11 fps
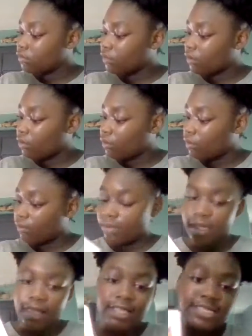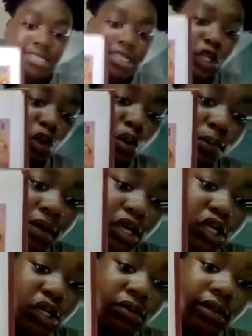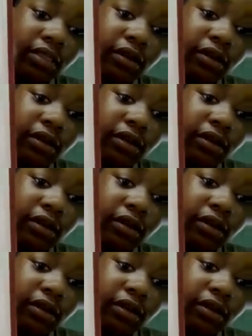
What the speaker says: So, yeah, that's a cute picture.